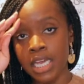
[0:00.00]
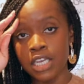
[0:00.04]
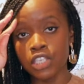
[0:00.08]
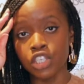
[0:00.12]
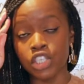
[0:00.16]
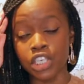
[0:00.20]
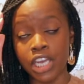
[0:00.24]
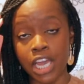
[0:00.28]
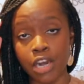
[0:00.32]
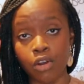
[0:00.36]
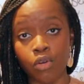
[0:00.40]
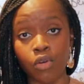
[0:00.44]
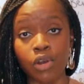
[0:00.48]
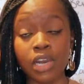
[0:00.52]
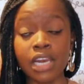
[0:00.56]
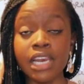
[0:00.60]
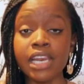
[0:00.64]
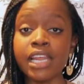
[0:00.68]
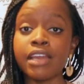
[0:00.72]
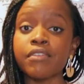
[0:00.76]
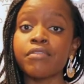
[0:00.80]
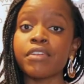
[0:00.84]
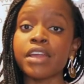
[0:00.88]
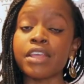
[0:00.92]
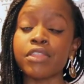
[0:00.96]
She cannot
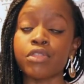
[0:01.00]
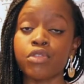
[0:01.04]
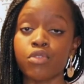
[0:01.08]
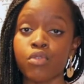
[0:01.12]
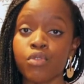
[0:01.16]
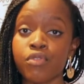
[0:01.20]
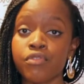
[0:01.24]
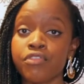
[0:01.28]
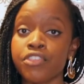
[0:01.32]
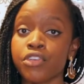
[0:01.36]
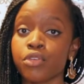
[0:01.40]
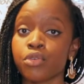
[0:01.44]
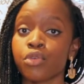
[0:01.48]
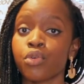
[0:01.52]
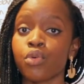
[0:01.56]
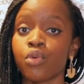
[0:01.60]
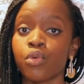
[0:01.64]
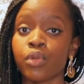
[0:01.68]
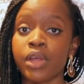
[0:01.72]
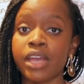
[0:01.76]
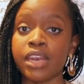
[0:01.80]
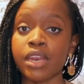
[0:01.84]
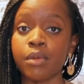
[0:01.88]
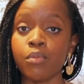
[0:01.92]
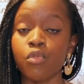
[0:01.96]
live in Thornfield
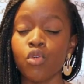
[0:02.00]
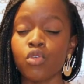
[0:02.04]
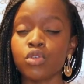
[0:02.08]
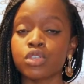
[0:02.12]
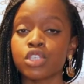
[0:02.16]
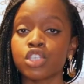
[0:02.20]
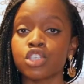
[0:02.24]
Hall anymore,